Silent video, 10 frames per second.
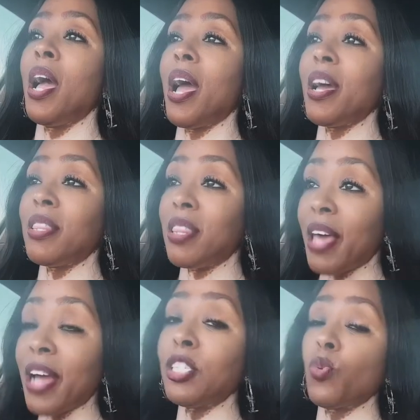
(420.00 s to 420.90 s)
And
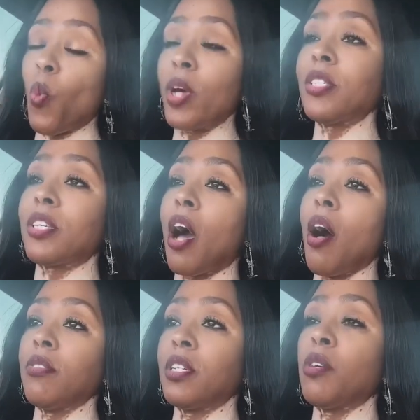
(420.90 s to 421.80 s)
that's what's
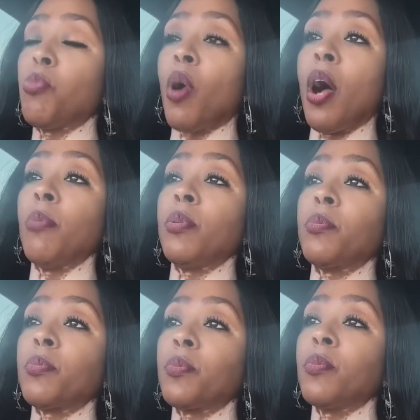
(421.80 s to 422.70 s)
causing a
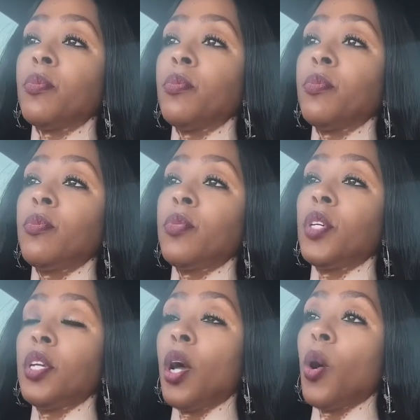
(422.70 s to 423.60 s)
problem.
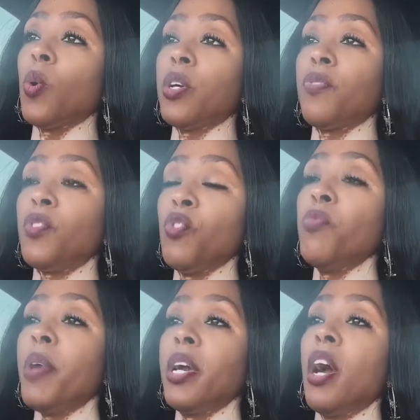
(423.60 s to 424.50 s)
If you've
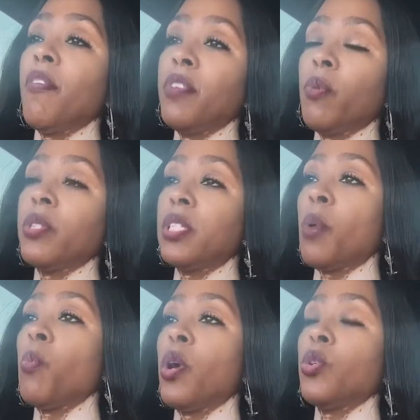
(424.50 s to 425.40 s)
made covenant with
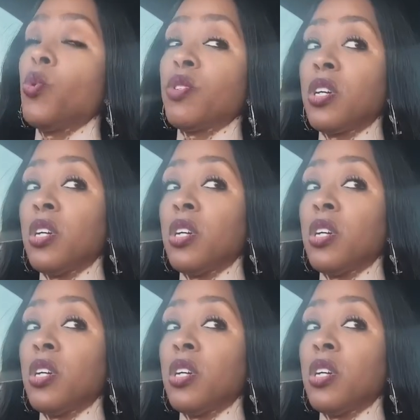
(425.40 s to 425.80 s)
someone who's